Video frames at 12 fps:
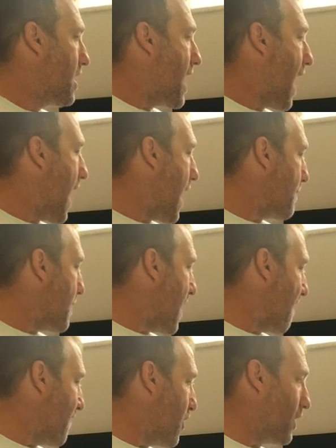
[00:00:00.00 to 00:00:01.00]
And I
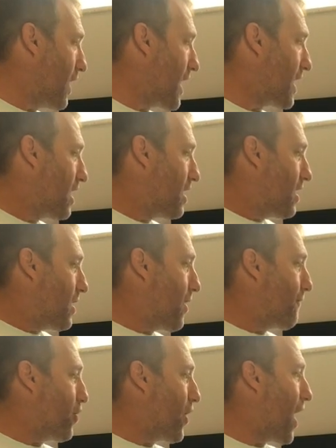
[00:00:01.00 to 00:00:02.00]
feel like
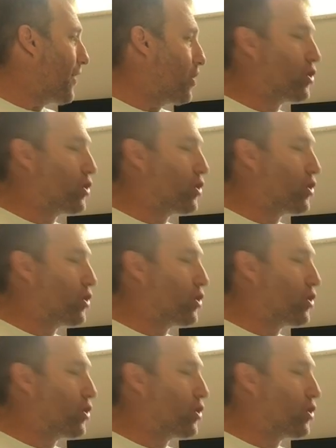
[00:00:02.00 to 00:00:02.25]
if you're out there